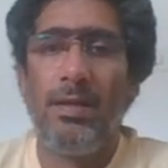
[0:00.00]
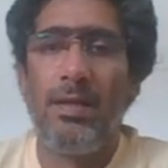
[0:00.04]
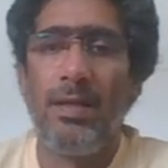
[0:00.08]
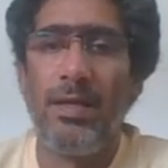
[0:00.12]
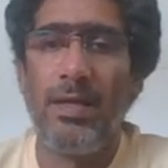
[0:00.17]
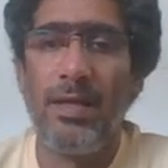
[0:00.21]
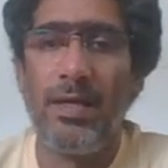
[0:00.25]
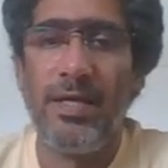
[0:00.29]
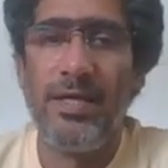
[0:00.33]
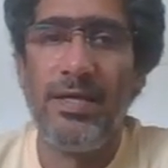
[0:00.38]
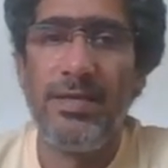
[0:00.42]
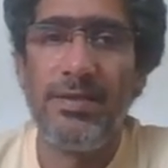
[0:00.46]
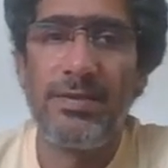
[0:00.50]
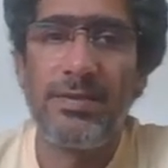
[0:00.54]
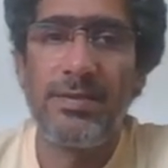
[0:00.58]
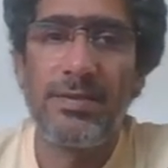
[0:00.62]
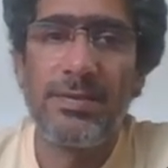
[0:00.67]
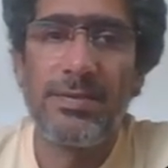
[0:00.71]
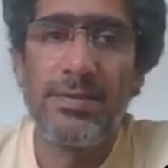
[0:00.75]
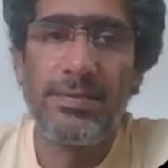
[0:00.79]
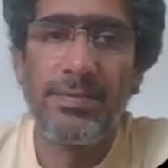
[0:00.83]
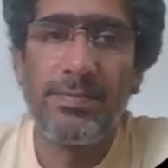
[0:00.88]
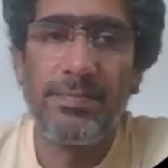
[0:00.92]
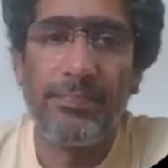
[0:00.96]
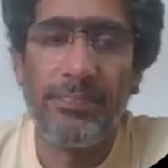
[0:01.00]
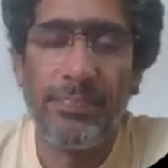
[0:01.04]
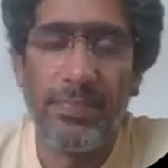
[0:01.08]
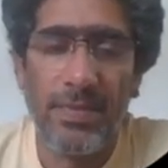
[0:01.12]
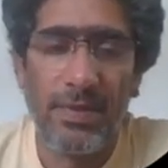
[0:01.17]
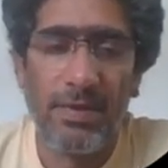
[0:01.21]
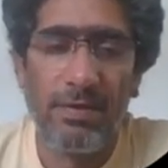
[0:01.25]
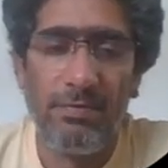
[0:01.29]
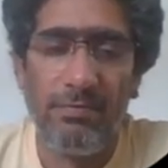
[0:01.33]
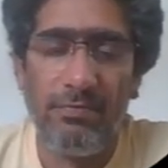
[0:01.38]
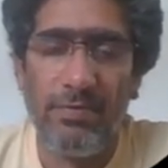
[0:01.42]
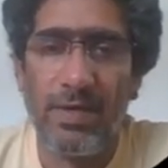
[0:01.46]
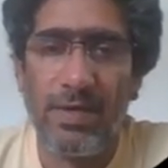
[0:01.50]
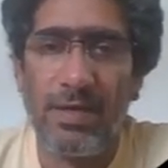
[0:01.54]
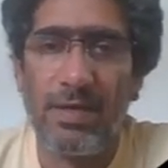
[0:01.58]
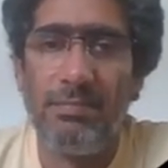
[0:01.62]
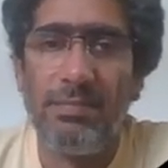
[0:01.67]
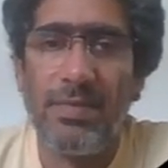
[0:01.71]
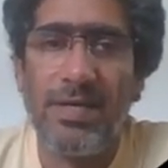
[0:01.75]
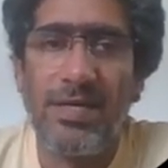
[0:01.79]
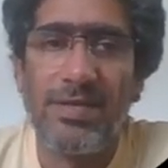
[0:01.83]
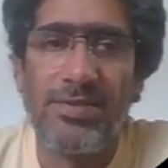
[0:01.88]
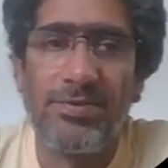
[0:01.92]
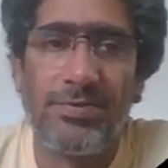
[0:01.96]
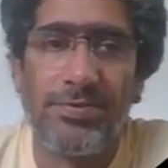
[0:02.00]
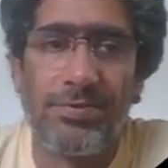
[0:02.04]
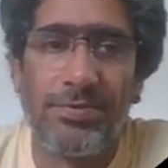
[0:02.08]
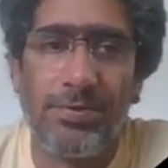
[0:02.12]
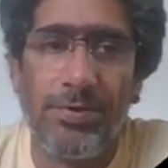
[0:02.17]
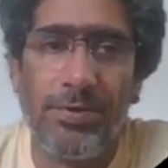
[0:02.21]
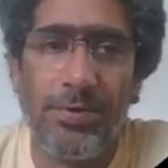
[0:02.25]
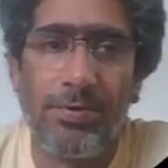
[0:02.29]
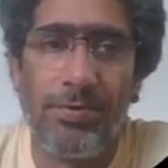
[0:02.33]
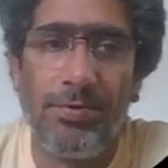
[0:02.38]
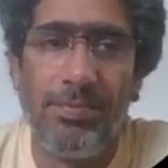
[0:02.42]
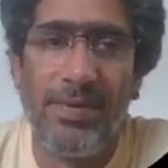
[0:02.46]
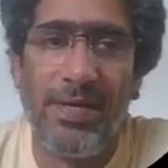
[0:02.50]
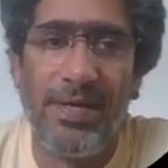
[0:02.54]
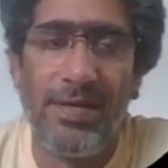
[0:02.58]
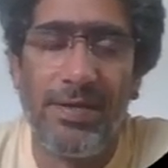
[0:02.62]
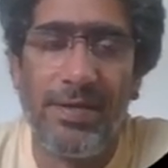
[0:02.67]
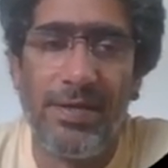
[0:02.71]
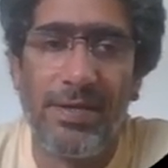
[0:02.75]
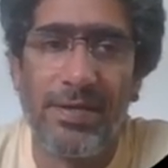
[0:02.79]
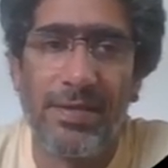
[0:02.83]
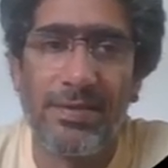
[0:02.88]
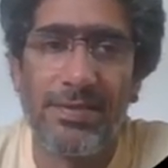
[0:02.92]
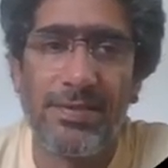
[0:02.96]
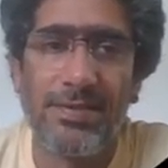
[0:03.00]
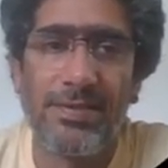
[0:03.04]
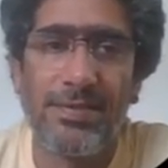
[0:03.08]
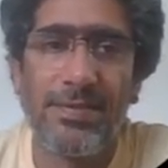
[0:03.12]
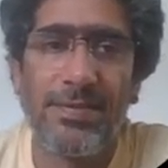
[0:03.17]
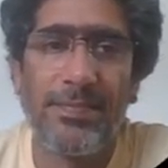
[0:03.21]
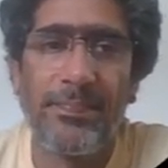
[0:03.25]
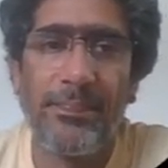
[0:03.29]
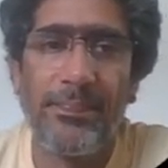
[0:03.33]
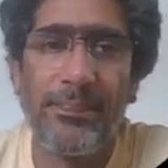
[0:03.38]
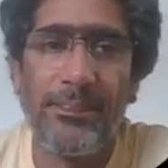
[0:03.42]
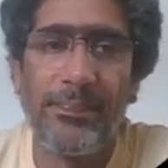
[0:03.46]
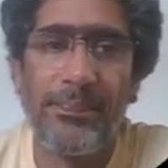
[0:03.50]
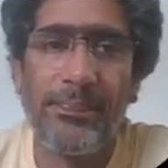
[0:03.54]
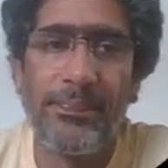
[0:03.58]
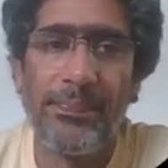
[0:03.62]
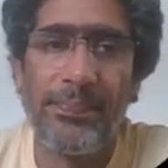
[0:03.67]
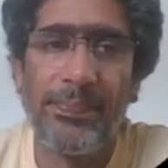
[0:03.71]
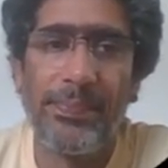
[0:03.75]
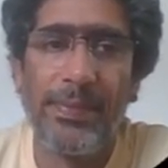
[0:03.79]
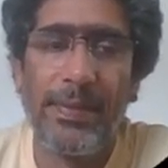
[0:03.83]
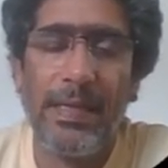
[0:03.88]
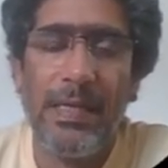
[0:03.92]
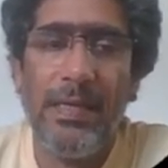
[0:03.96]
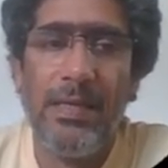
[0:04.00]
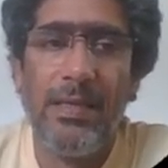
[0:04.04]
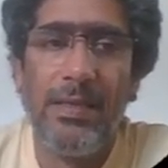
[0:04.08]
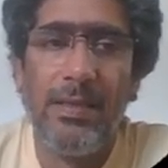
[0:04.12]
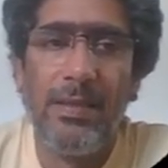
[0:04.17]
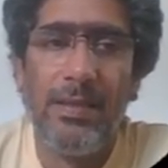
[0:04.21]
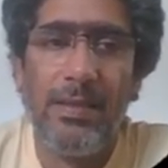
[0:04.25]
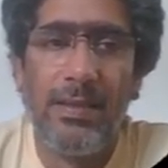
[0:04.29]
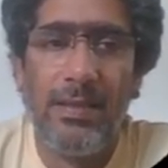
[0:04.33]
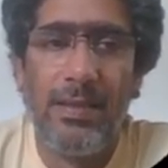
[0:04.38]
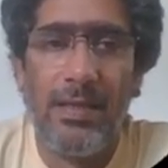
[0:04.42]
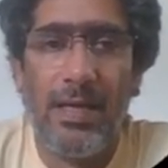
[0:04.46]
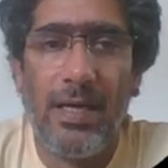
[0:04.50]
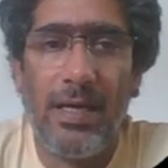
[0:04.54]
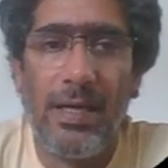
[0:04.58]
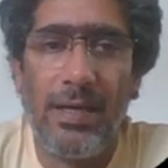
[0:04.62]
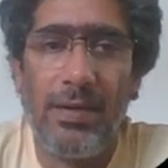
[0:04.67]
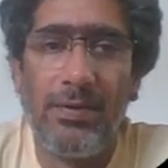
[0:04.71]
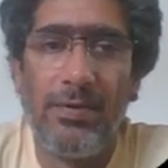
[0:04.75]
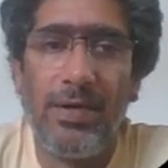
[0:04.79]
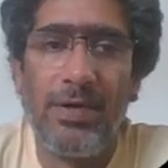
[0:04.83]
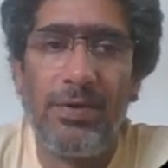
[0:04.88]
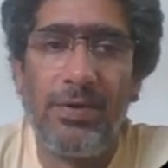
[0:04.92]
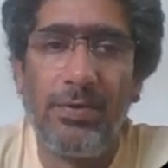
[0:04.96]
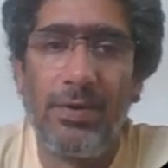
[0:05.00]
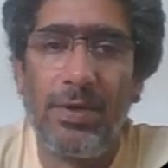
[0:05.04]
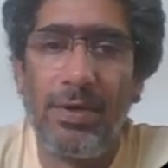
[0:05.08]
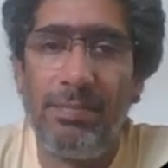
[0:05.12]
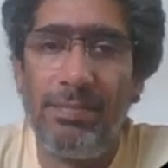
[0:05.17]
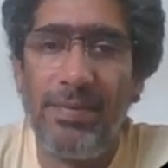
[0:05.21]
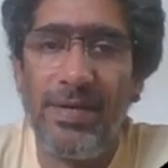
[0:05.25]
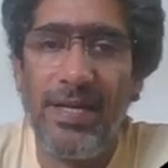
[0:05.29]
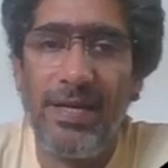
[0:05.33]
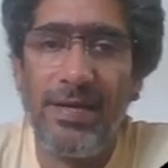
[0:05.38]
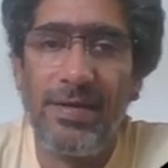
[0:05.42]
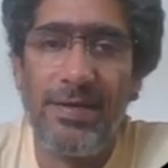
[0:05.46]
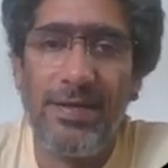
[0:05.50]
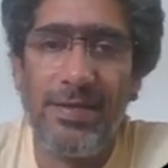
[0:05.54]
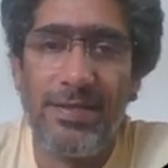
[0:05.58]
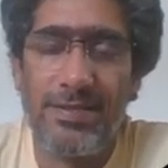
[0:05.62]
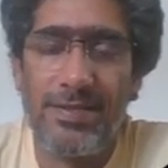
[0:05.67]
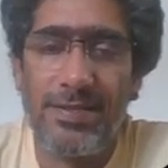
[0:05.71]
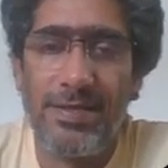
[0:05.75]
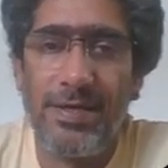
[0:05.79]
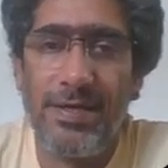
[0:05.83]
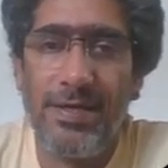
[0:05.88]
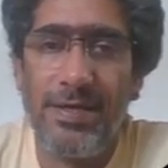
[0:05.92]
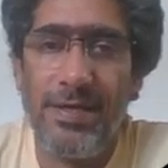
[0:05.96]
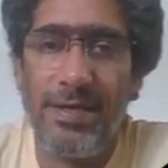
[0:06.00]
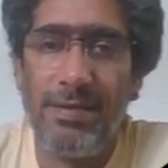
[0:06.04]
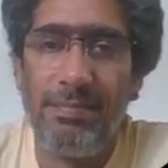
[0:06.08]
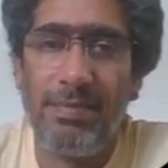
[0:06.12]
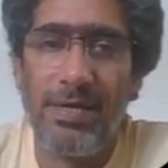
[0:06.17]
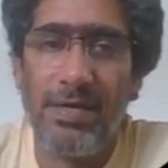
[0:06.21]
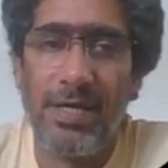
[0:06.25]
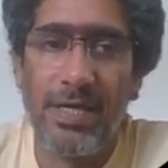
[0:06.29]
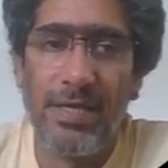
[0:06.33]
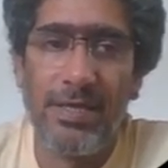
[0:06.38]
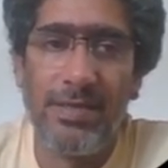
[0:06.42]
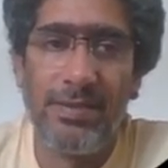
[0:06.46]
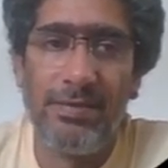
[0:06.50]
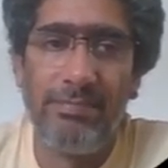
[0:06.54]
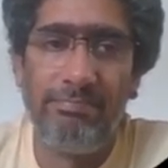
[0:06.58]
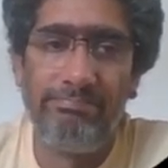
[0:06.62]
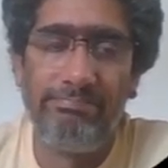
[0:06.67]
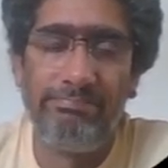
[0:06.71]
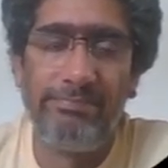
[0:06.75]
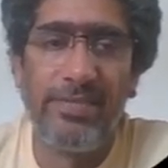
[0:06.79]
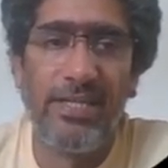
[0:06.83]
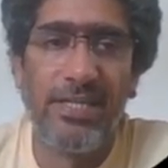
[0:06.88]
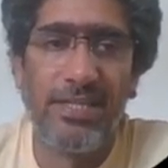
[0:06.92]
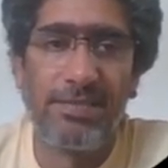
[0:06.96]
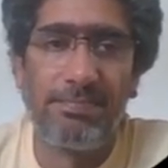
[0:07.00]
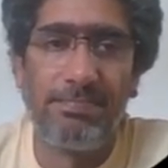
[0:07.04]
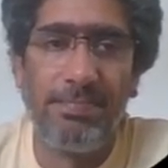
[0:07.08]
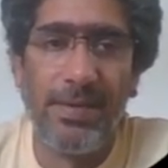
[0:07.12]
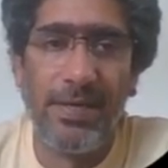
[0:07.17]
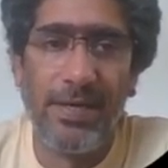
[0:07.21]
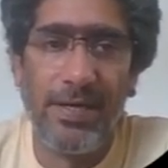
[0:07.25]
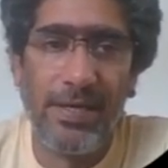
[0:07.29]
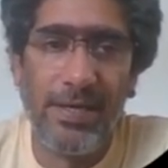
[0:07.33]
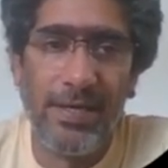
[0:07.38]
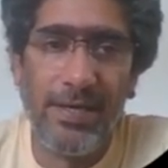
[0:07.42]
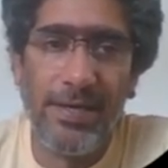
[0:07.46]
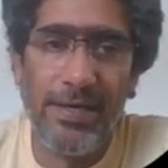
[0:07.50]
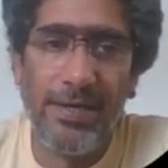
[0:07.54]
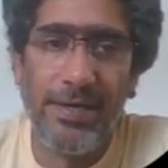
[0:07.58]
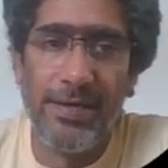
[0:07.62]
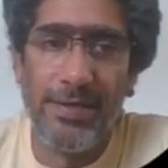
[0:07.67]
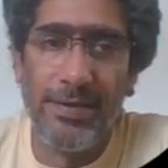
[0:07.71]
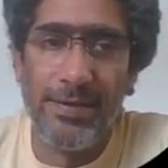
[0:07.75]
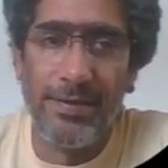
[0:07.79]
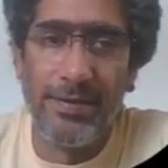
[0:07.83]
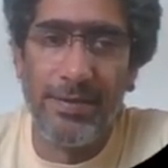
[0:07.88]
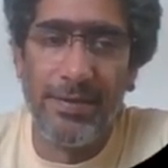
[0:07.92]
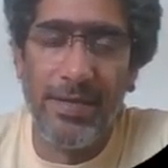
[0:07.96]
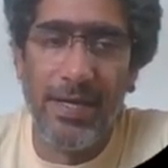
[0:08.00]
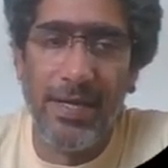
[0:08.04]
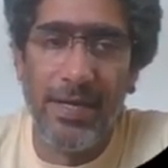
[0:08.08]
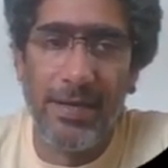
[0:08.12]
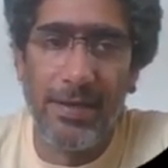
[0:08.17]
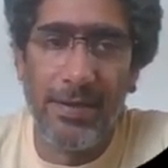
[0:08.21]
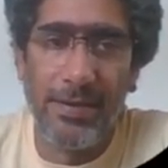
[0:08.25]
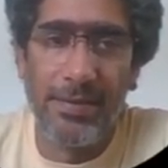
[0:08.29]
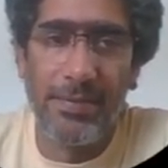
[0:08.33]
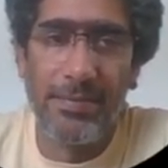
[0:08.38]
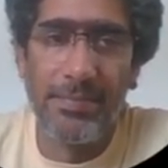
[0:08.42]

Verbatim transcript: Hey guys, welcome back to Sudoku Maniacs. I know I took a break yesterday, but I desperately needed that.